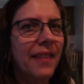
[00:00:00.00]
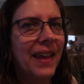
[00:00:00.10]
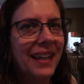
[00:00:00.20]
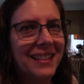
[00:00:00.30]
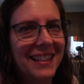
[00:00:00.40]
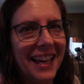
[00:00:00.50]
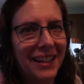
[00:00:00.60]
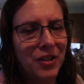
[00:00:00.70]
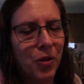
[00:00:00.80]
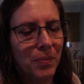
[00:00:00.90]
That is the
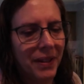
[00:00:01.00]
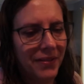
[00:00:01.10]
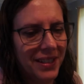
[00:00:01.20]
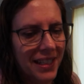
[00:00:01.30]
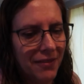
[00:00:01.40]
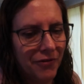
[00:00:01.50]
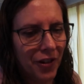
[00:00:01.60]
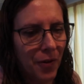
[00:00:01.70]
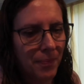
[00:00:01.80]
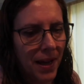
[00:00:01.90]
Ektorp love seat
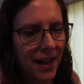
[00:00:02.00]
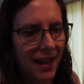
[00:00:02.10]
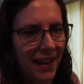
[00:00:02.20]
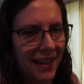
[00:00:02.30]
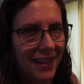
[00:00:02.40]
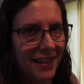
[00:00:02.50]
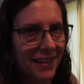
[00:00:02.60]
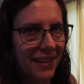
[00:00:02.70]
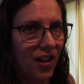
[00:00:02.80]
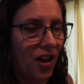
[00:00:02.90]
from
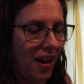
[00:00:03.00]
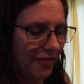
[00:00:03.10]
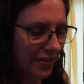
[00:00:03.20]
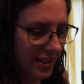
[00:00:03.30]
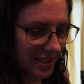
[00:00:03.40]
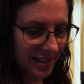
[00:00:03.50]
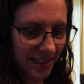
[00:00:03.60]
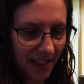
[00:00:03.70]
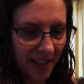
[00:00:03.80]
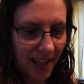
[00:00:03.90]
my
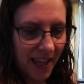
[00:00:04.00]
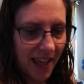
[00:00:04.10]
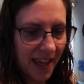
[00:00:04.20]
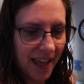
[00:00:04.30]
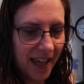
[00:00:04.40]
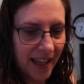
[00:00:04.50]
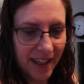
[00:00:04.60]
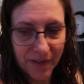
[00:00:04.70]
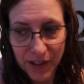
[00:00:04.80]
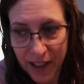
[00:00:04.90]
office
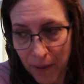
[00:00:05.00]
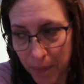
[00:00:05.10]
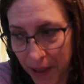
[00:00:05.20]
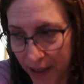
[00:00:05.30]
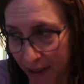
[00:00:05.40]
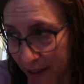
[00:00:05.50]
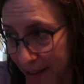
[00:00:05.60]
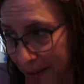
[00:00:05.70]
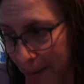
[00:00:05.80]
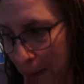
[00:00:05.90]
and covered up in,